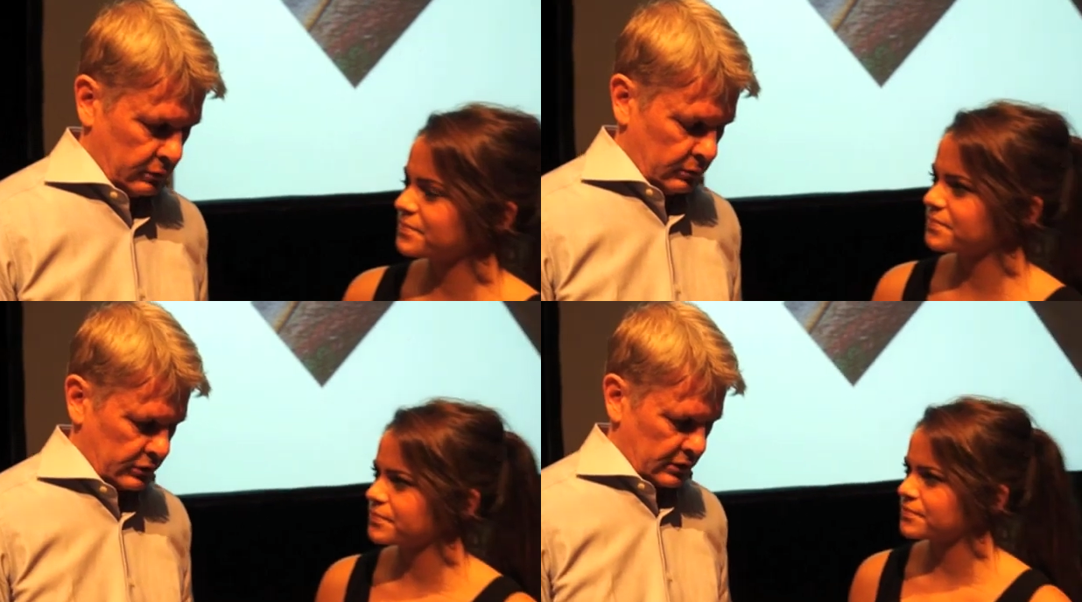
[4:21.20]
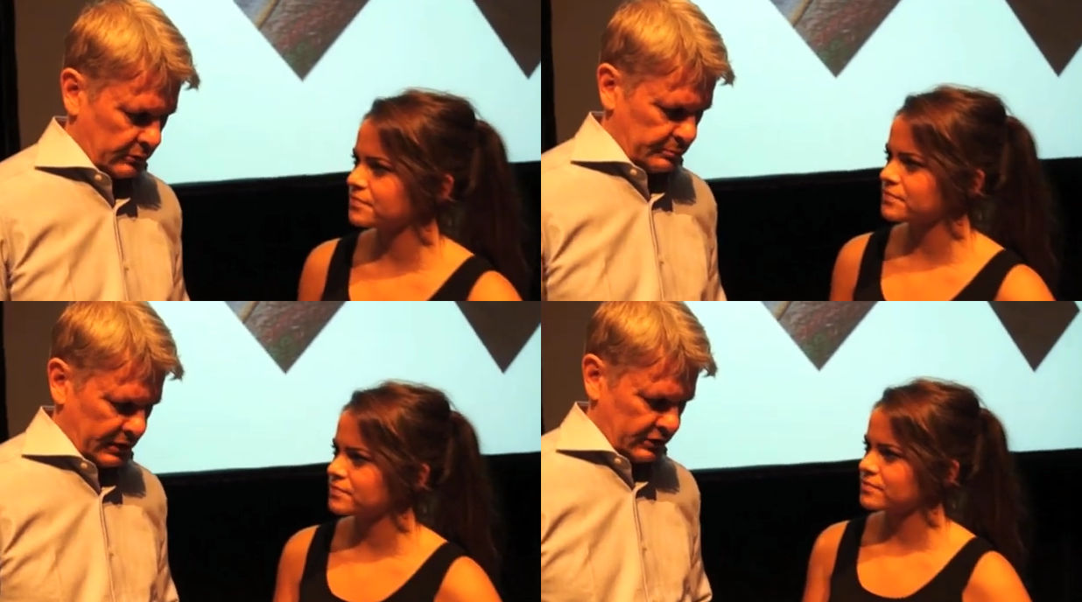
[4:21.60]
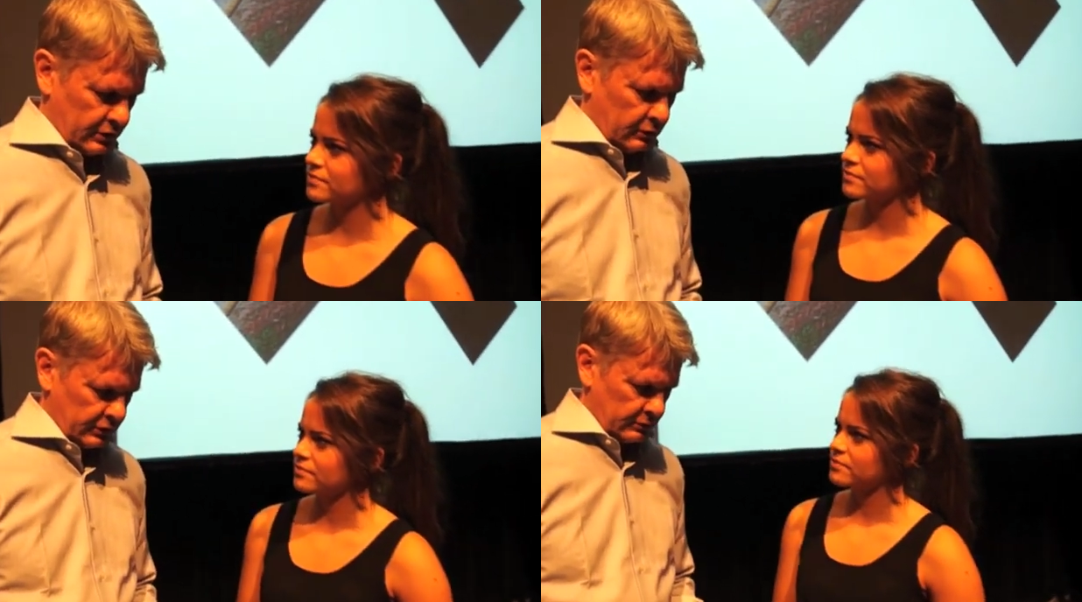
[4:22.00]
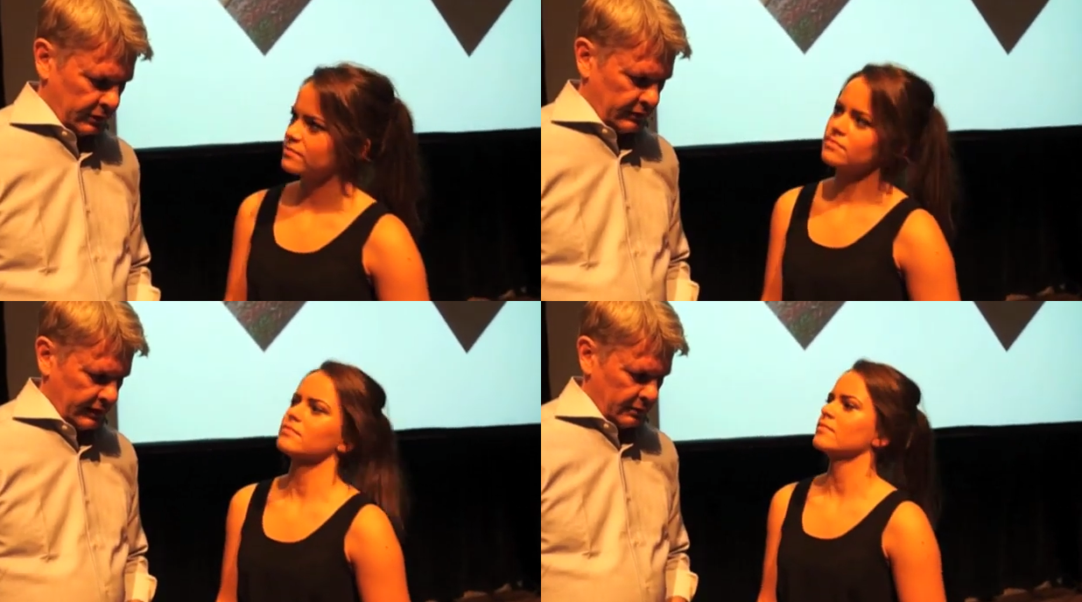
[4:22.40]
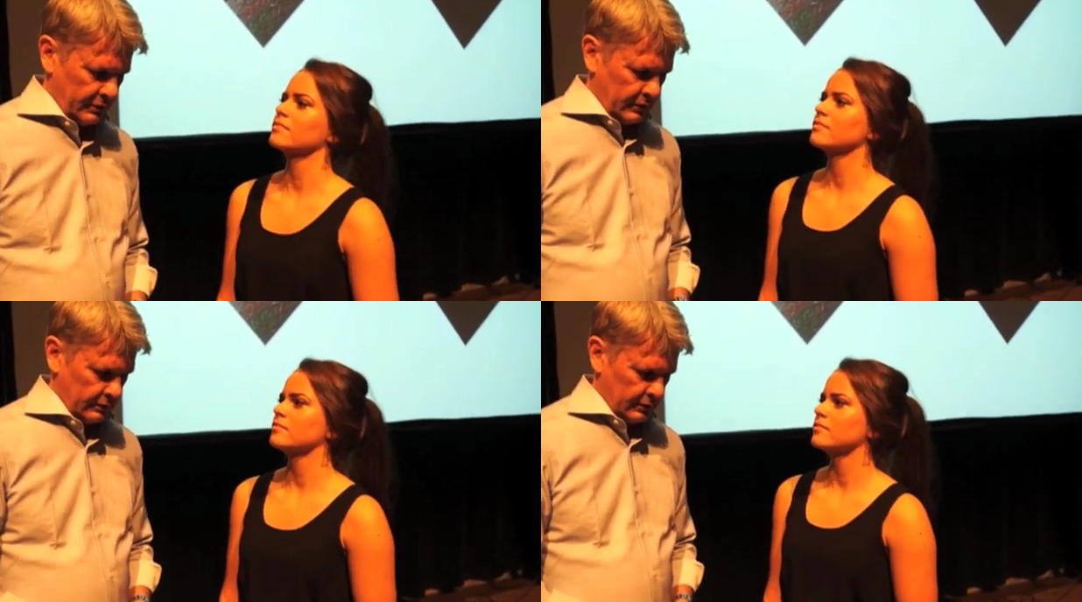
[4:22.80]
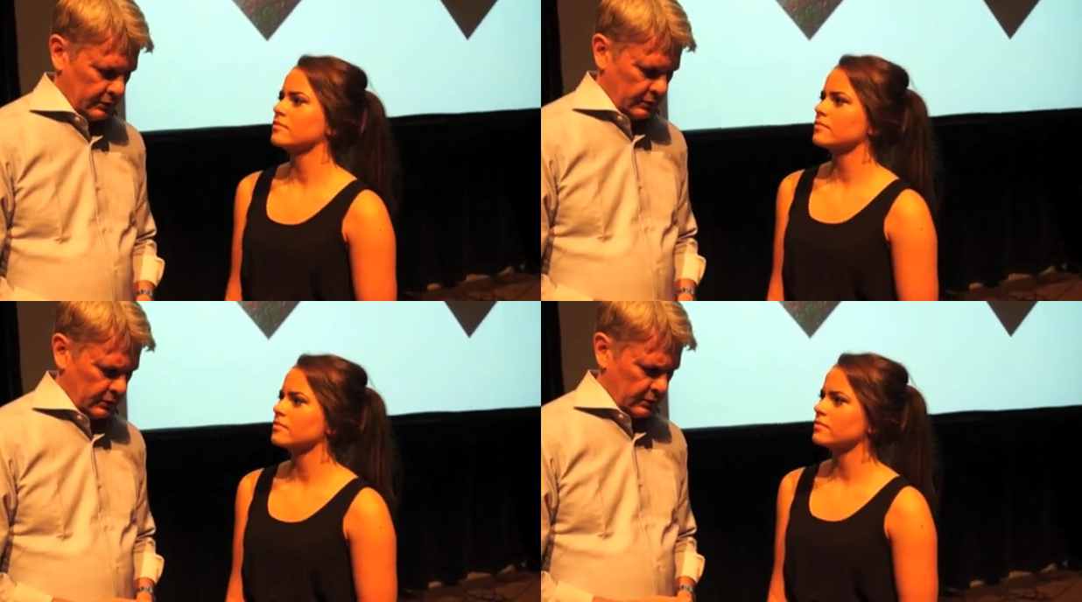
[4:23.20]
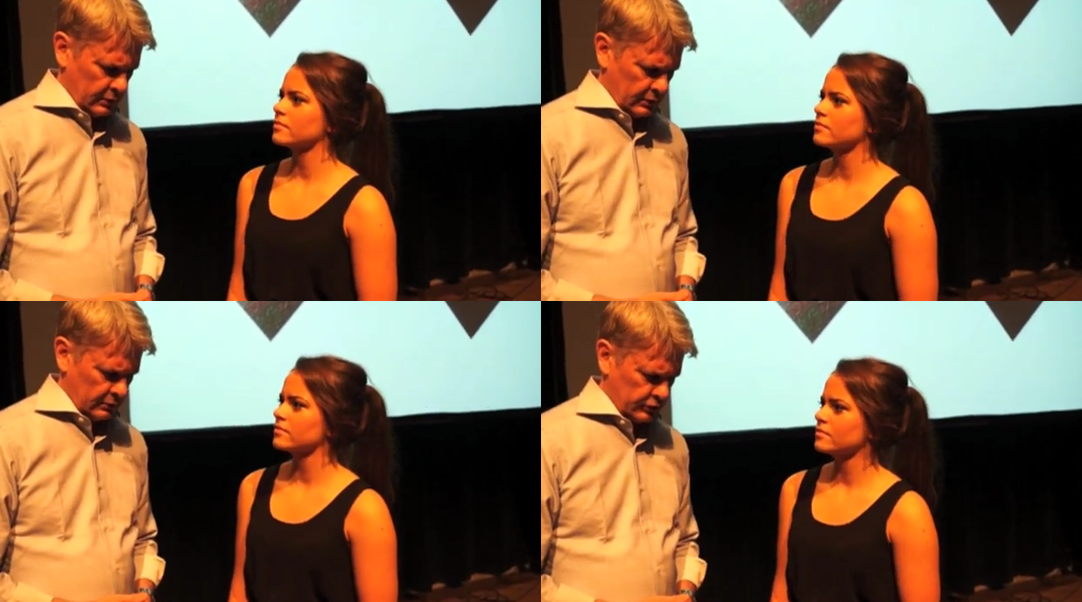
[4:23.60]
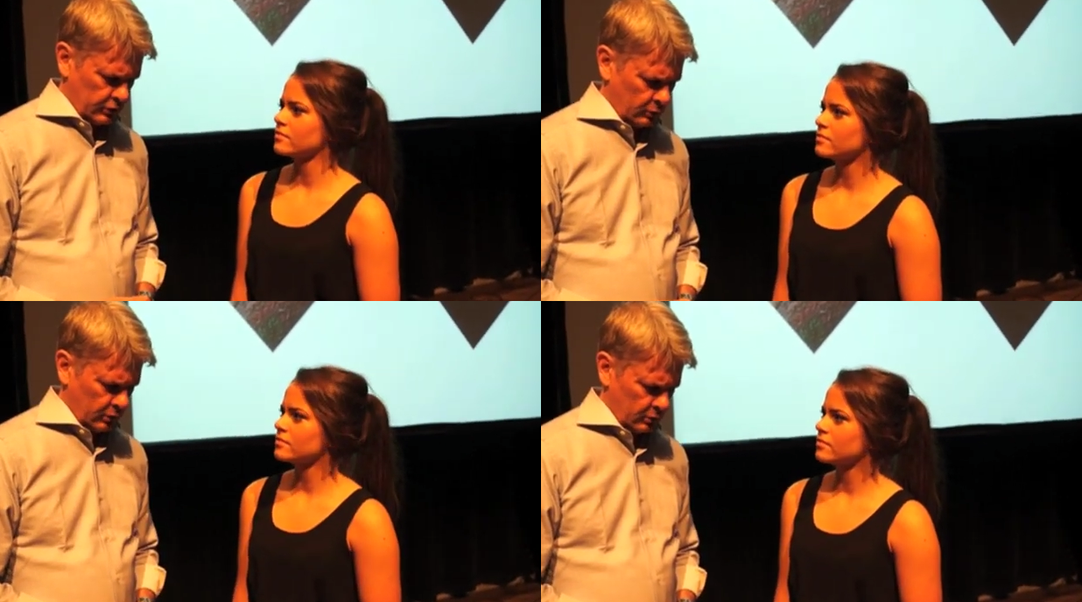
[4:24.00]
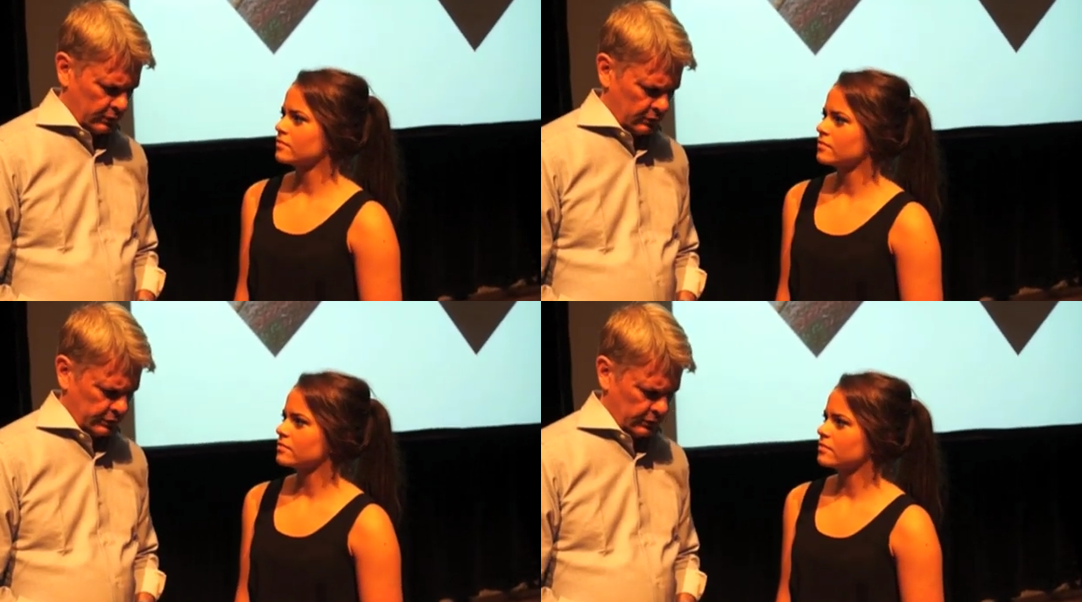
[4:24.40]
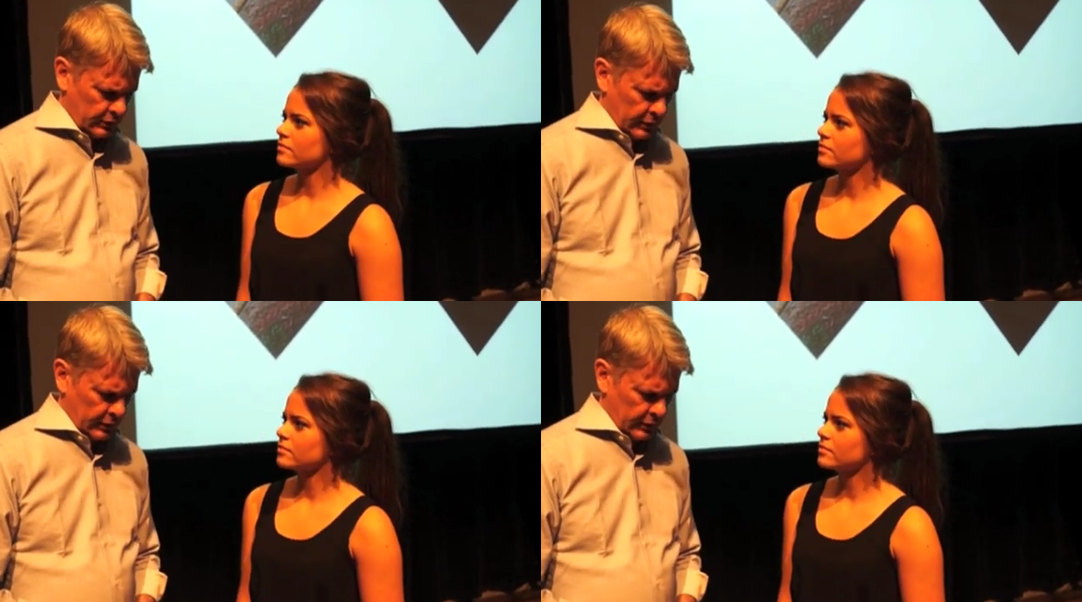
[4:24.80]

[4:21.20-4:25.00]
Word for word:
Speaker 1: though I was based in London with the NME in Soho in London,